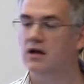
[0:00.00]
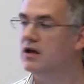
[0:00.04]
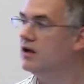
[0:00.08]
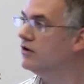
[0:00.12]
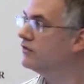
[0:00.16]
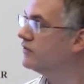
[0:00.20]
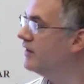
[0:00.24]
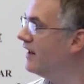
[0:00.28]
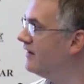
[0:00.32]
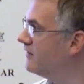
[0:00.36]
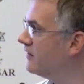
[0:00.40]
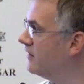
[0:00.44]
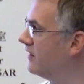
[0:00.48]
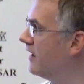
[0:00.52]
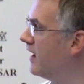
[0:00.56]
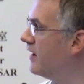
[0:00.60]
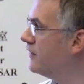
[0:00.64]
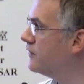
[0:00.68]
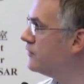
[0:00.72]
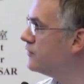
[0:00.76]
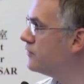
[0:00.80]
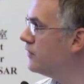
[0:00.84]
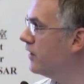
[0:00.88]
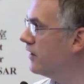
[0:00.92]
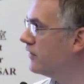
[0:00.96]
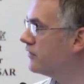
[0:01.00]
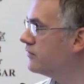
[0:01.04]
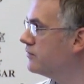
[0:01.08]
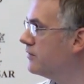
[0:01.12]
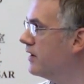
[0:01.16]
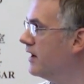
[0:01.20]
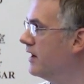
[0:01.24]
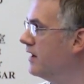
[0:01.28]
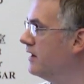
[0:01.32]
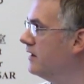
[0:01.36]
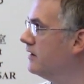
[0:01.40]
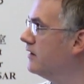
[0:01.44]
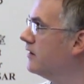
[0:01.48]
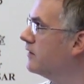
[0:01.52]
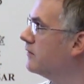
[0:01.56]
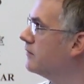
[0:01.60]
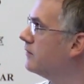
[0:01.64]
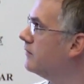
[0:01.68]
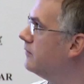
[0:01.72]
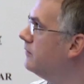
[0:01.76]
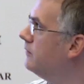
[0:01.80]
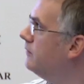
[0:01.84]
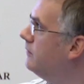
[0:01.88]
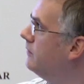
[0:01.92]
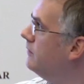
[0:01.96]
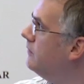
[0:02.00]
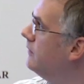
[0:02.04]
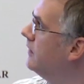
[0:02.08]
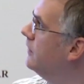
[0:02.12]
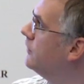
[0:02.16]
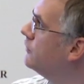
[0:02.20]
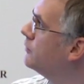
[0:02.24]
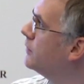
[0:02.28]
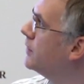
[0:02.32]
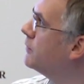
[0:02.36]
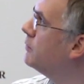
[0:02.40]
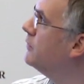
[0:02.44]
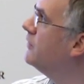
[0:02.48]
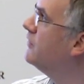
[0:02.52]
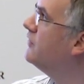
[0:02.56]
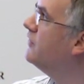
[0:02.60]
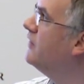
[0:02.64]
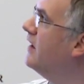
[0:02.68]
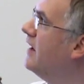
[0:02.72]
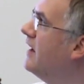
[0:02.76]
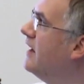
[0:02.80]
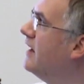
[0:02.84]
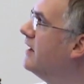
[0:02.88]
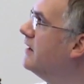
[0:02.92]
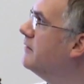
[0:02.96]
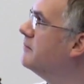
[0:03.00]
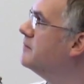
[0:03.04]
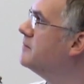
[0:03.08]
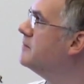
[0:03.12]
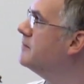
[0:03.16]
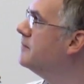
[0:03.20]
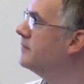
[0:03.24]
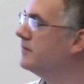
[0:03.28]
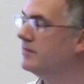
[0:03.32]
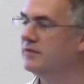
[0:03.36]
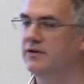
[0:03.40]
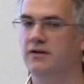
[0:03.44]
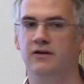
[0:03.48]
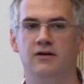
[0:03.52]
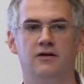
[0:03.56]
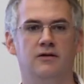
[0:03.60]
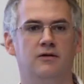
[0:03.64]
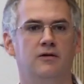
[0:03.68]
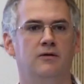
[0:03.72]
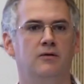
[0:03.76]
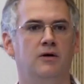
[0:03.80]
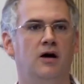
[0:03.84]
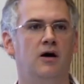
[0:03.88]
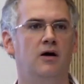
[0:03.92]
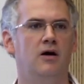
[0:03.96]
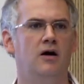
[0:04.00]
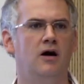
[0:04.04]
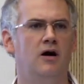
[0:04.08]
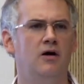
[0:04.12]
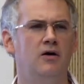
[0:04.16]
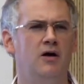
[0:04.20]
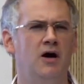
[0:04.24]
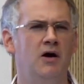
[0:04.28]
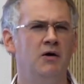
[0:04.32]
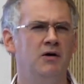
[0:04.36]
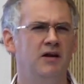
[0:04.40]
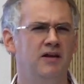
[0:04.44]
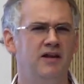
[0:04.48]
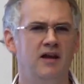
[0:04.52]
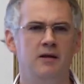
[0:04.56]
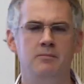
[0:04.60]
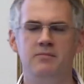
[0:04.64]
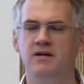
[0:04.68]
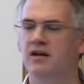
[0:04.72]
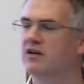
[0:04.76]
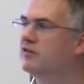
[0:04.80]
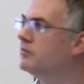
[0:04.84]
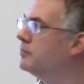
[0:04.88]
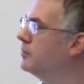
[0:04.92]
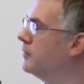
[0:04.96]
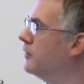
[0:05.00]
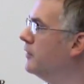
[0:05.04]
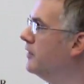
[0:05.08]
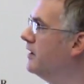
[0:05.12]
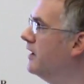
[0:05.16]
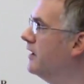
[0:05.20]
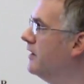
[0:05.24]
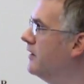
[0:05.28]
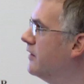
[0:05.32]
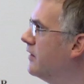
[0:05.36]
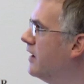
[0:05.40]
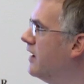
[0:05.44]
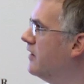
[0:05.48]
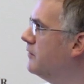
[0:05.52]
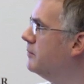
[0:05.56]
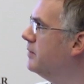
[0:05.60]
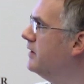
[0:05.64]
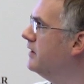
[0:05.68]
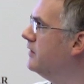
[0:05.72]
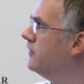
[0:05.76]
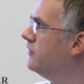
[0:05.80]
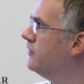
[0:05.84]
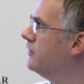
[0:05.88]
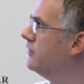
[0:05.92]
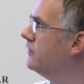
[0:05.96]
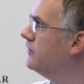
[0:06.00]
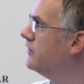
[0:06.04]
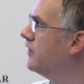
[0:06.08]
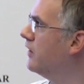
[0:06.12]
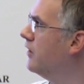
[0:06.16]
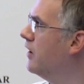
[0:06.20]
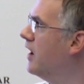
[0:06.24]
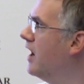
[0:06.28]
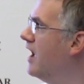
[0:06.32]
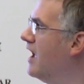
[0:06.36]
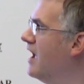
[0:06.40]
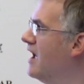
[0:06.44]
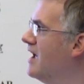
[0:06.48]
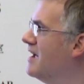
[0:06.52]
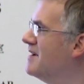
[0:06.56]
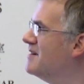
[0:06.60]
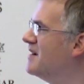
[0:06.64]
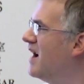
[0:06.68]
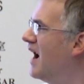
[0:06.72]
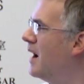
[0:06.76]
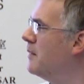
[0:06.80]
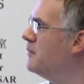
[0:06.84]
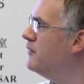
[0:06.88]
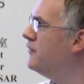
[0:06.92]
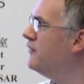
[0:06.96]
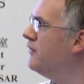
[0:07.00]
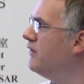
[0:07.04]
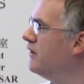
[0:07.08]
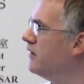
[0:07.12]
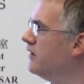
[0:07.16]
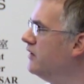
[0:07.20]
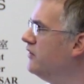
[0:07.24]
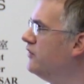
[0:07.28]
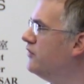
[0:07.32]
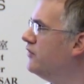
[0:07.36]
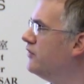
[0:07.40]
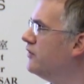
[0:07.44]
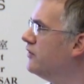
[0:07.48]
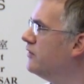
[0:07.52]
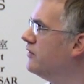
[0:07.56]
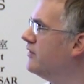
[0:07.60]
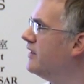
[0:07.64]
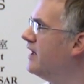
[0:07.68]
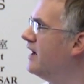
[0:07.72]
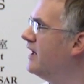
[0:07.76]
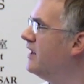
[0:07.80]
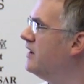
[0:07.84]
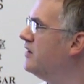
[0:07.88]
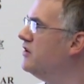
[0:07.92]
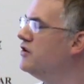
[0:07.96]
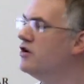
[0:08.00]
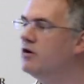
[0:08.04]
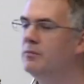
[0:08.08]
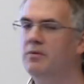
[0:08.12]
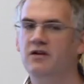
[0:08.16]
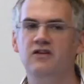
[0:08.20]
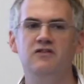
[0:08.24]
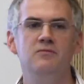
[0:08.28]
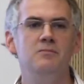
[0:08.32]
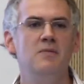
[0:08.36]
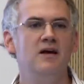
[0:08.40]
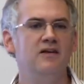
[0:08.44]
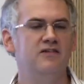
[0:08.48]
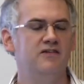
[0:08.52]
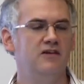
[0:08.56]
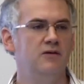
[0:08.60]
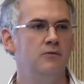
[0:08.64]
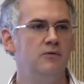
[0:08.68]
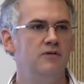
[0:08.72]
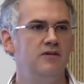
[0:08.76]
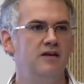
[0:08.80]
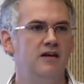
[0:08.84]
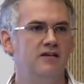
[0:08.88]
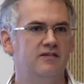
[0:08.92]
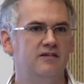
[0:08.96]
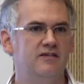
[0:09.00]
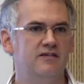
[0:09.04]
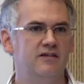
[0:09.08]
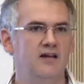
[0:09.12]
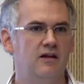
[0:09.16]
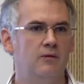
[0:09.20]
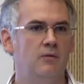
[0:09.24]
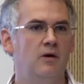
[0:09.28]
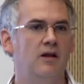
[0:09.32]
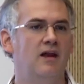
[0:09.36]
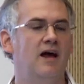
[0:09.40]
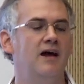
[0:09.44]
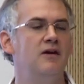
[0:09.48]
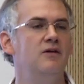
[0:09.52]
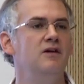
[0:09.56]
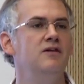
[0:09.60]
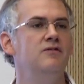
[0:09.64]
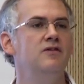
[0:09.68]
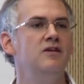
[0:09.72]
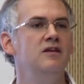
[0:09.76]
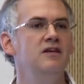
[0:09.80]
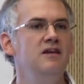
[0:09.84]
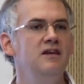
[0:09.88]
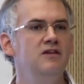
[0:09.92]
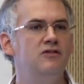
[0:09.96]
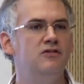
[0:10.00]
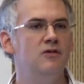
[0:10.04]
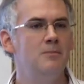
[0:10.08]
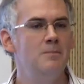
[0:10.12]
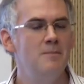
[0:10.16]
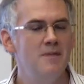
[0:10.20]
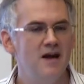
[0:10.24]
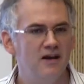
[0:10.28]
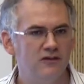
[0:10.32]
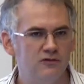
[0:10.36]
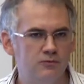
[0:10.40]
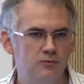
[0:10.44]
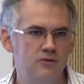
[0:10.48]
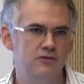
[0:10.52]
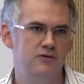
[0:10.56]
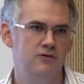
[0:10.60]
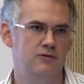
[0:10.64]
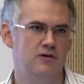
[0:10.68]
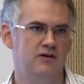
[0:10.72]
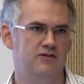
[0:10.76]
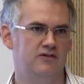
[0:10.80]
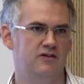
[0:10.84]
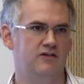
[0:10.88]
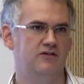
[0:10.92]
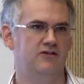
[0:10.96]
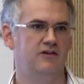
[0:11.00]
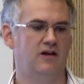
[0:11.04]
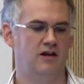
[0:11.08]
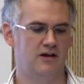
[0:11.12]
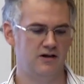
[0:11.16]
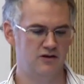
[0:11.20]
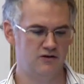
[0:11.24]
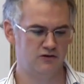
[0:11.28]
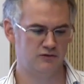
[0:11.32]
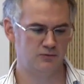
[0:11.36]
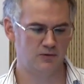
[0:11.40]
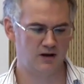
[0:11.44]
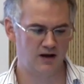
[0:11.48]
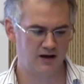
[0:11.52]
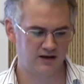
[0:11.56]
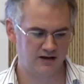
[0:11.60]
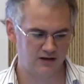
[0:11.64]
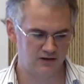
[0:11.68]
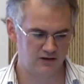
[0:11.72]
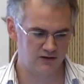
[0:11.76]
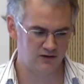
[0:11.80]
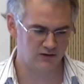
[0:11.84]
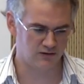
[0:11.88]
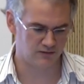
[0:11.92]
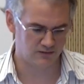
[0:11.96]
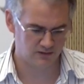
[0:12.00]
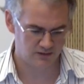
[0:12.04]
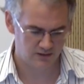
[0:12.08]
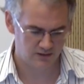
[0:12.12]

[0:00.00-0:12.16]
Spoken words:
So that's a lot of trust, right? As Rick was saying, you know, how can that be exploited? And there have been issues. So I'm fairly sure that nobody's messing with the SSL. Well, I don't even need to mess with your SSL. Here's what I can do.